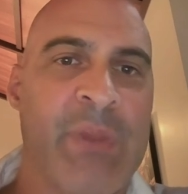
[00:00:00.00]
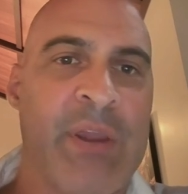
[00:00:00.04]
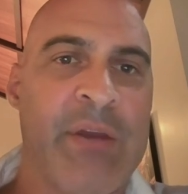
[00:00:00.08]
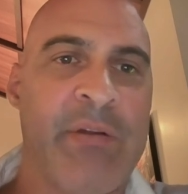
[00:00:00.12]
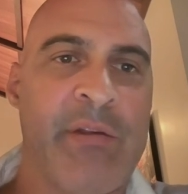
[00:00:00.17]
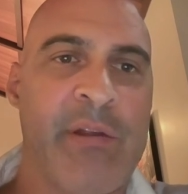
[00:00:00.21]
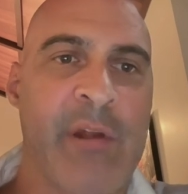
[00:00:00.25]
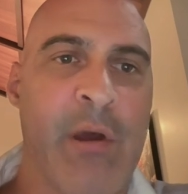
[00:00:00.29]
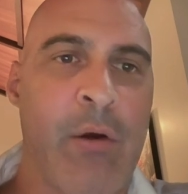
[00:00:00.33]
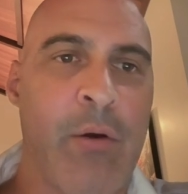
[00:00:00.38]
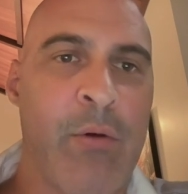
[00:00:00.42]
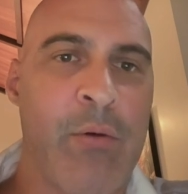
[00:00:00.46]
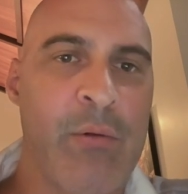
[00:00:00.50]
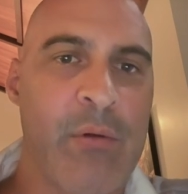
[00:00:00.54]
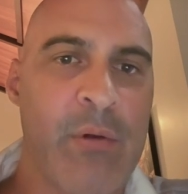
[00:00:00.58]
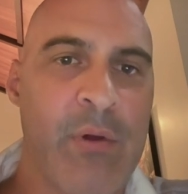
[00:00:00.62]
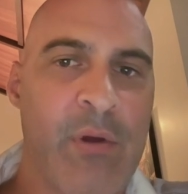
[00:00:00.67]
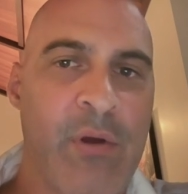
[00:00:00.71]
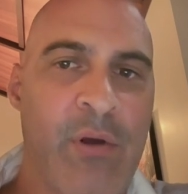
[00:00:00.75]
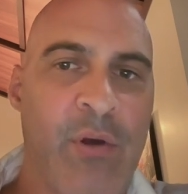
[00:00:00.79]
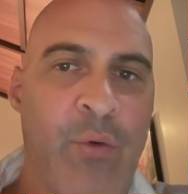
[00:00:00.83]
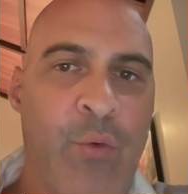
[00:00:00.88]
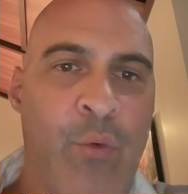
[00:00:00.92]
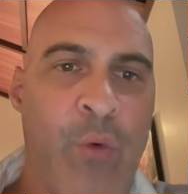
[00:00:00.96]
So
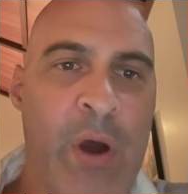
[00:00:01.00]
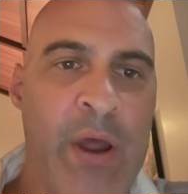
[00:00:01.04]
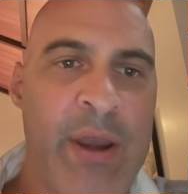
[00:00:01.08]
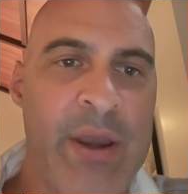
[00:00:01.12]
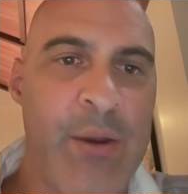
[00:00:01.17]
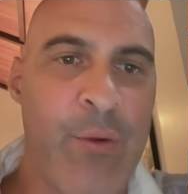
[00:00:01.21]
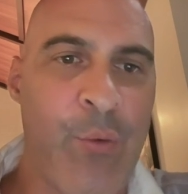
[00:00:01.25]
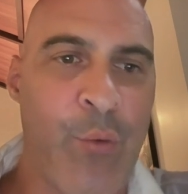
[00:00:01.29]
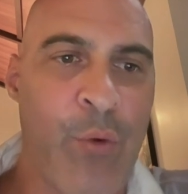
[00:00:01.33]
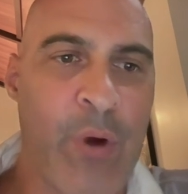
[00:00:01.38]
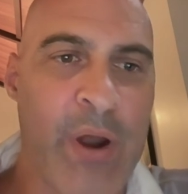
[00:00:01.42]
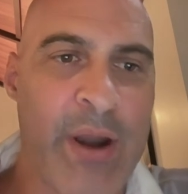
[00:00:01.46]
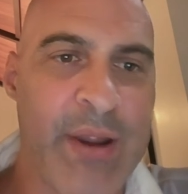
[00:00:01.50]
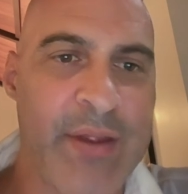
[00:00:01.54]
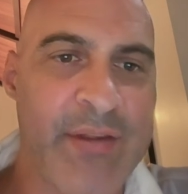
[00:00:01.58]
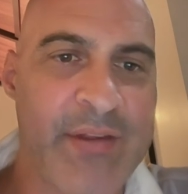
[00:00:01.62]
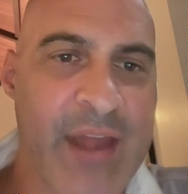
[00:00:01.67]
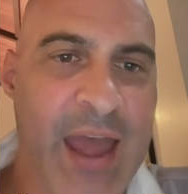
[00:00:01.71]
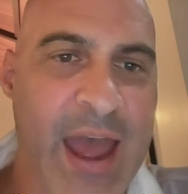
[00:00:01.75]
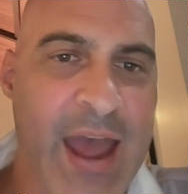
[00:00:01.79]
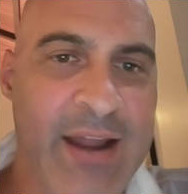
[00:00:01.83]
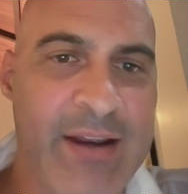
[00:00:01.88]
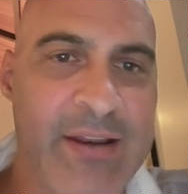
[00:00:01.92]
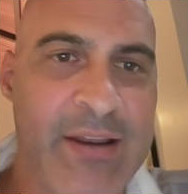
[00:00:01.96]
What
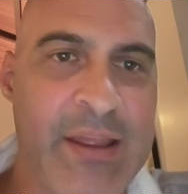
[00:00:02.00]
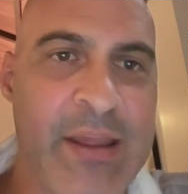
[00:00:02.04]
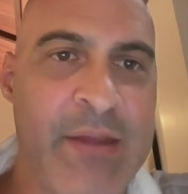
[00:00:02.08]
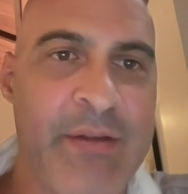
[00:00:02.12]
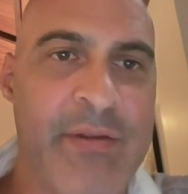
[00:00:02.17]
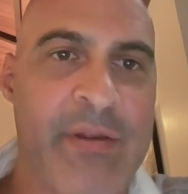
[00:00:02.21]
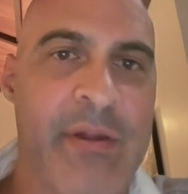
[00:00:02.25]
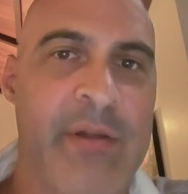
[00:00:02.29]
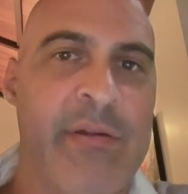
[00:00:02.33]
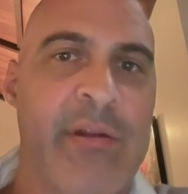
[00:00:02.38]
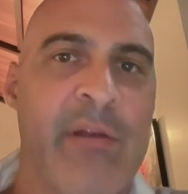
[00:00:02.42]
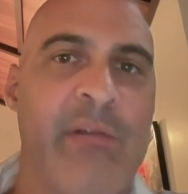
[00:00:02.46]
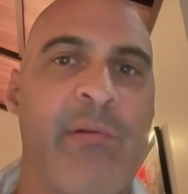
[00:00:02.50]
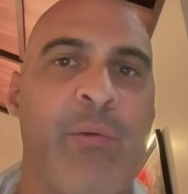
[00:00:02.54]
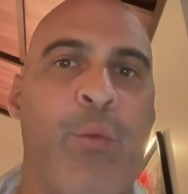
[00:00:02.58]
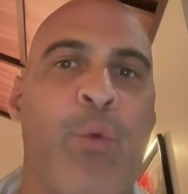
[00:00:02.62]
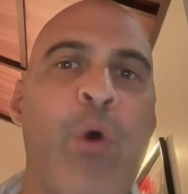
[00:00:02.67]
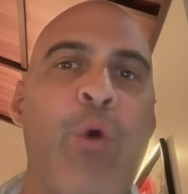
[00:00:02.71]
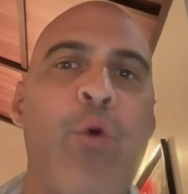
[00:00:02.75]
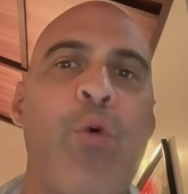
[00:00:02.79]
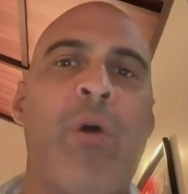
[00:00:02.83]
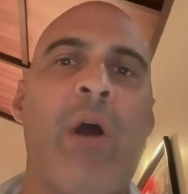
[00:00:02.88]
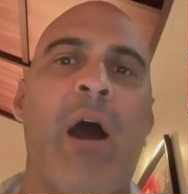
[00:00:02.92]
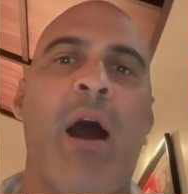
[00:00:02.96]
exactly is this? It's
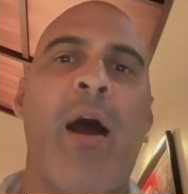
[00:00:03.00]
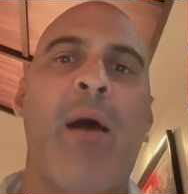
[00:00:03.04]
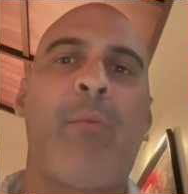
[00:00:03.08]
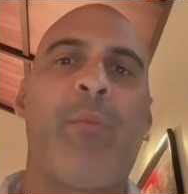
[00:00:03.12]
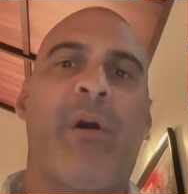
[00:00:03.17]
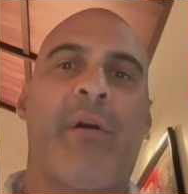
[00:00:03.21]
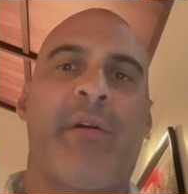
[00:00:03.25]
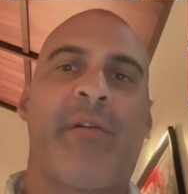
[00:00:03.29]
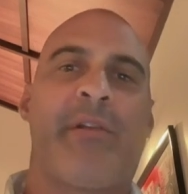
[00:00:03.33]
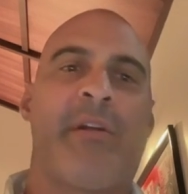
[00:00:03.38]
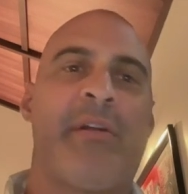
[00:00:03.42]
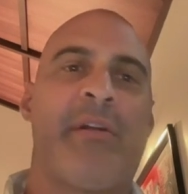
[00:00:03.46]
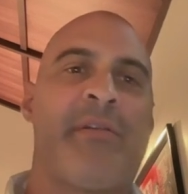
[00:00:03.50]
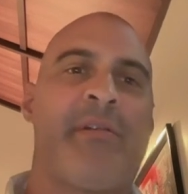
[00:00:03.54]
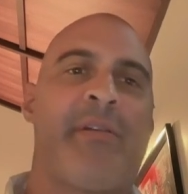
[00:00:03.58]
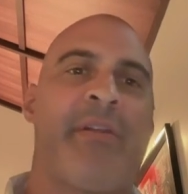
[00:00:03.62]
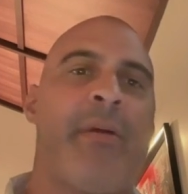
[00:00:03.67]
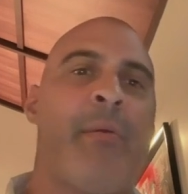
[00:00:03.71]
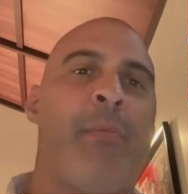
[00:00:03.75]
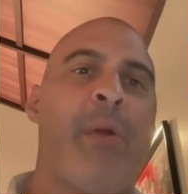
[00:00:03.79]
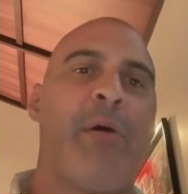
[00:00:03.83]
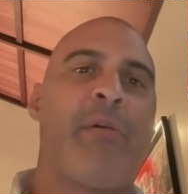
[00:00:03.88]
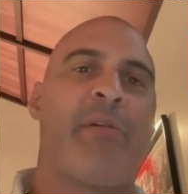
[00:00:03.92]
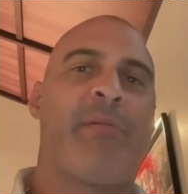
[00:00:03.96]
WooCommerce. It's
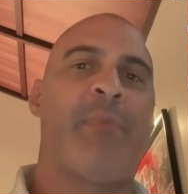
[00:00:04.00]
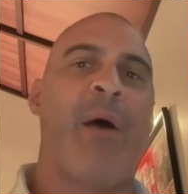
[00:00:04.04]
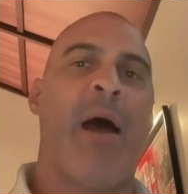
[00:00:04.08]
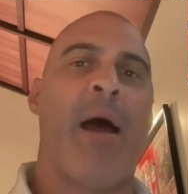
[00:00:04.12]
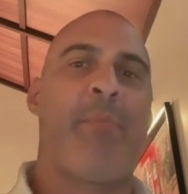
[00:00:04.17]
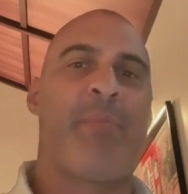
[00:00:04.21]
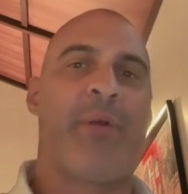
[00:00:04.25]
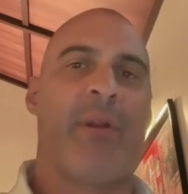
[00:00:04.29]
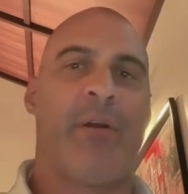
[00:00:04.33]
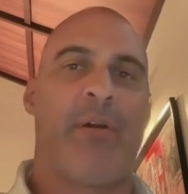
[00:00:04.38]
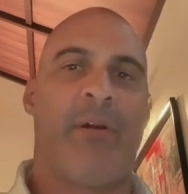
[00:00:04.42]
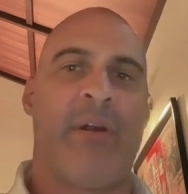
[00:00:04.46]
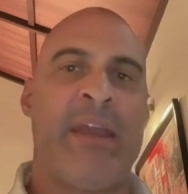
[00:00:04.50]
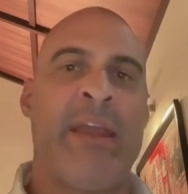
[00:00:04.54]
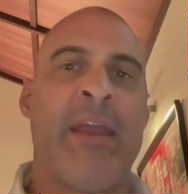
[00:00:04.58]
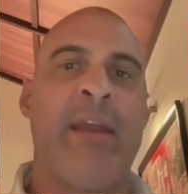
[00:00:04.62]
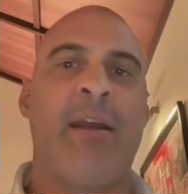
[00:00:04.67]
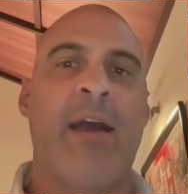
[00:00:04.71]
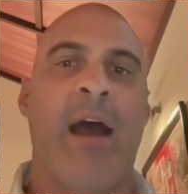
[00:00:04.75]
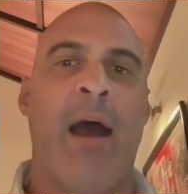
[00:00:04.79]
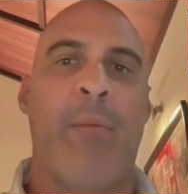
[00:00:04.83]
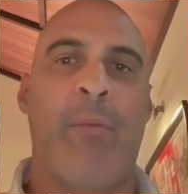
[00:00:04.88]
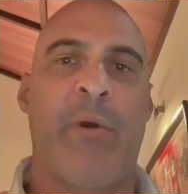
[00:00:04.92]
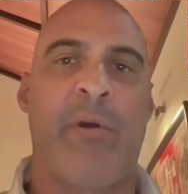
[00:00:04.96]
the most popular
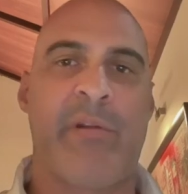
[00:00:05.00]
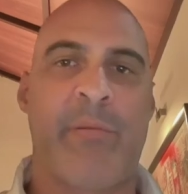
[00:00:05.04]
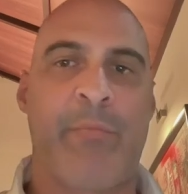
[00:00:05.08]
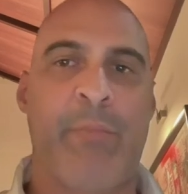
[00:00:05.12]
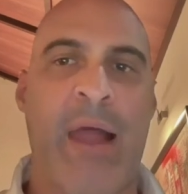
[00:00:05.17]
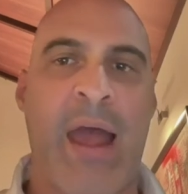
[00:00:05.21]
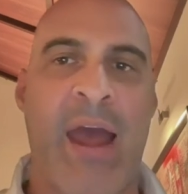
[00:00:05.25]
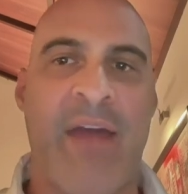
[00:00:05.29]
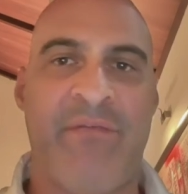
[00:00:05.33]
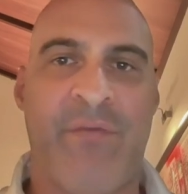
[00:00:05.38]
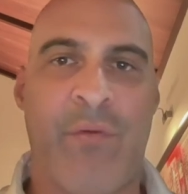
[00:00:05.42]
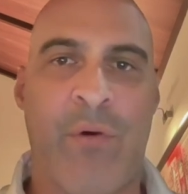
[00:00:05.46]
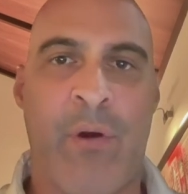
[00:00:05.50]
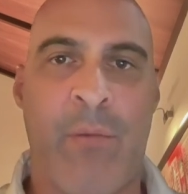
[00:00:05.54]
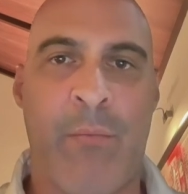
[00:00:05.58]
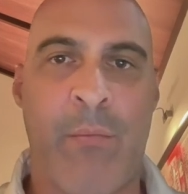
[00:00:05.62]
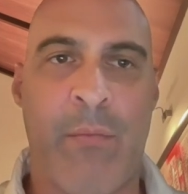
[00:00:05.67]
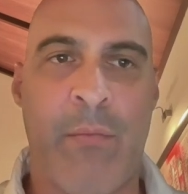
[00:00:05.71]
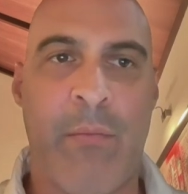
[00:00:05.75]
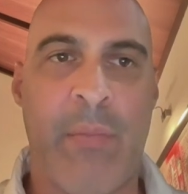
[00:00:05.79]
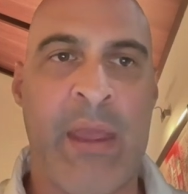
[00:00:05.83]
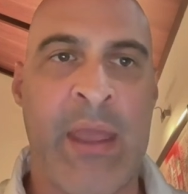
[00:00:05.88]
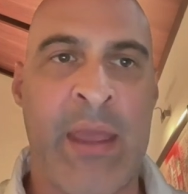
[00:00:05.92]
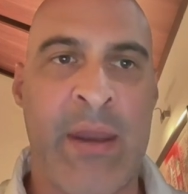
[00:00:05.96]
e-commerce
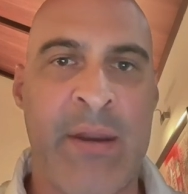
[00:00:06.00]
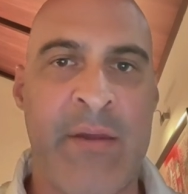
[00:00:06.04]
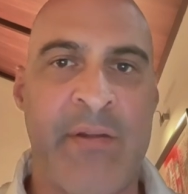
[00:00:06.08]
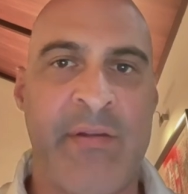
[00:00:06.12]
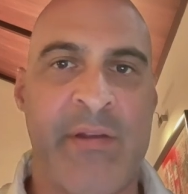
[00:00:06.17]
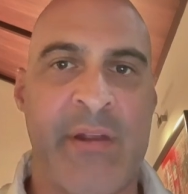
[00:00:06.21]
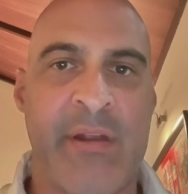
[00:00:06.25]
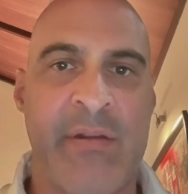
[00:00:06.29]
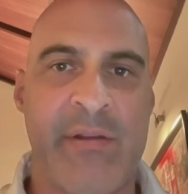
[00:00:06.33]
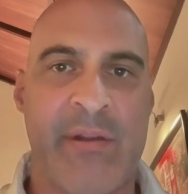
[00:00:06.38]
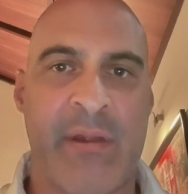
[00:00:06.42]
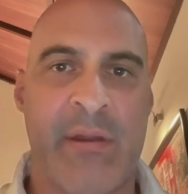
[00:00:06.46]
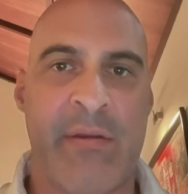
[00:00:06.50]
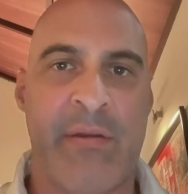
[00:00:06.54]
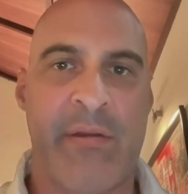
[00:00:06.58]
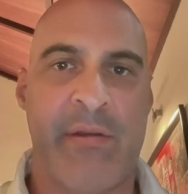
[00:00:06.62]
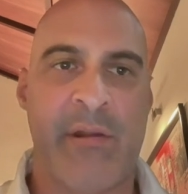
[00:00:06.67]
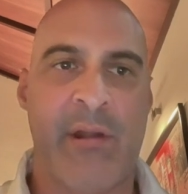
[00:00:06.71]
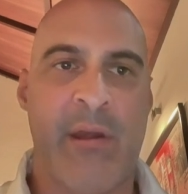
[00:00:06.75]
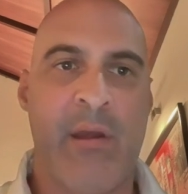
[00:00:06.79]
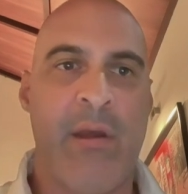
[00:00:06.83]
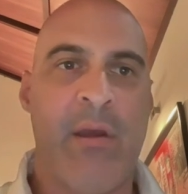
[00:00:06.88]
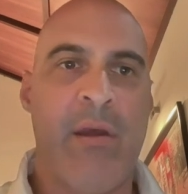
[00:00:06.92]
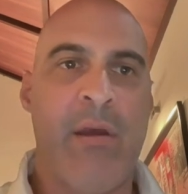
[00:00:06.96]
platform in
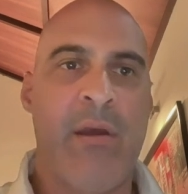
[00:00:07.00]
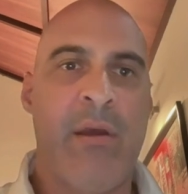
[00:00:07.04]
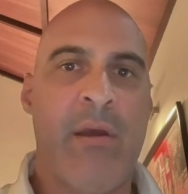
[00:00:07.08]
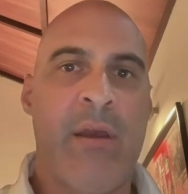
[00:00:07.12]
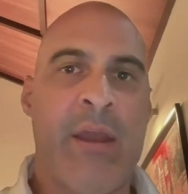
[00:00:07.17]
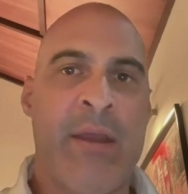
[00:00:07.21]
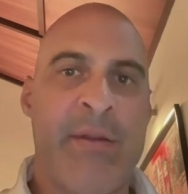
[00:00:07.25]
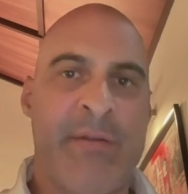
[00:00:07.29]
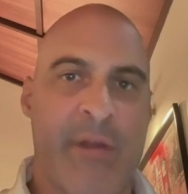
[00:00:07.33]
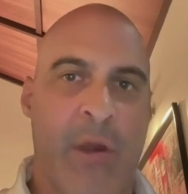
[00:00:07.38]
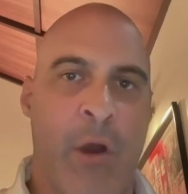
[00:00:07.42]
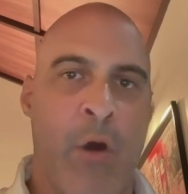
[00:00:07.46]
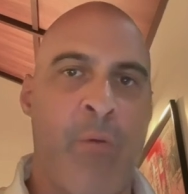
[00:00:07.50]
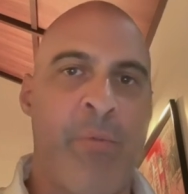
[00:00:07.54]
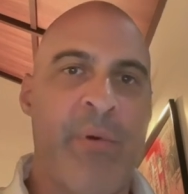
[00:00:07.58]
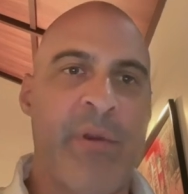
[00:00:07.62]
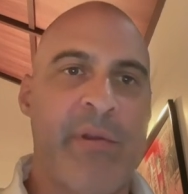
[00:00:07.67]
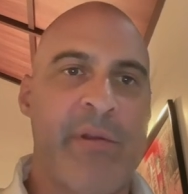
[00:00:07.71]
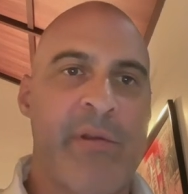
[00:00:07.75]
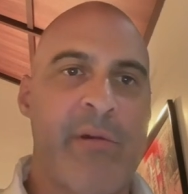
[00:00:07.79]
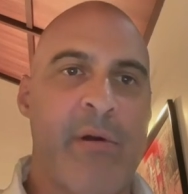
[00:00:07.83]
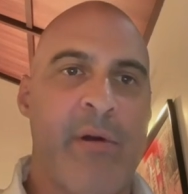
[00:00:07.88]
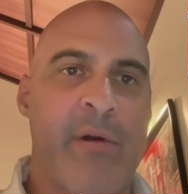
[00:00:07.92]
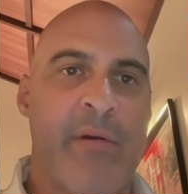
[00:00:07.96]
existence. It's open
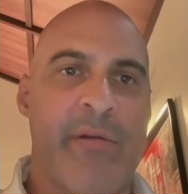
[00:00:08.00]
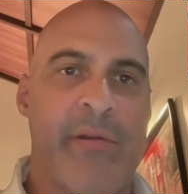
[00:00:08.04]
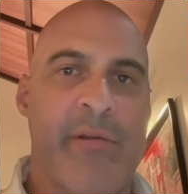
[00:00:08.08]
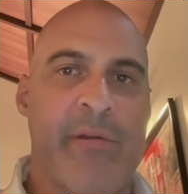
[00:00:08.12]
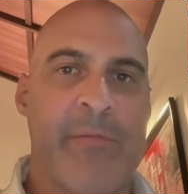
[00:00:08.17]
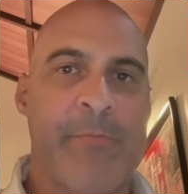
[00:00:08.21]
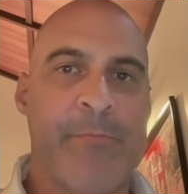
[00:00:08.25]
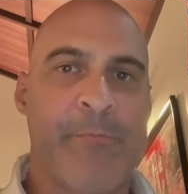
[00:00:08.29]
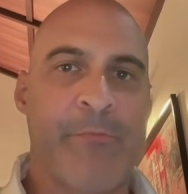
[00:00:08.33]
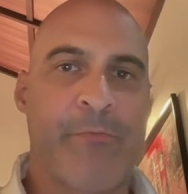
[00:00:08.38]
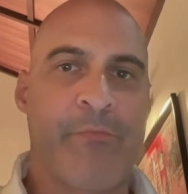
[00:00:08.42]
source.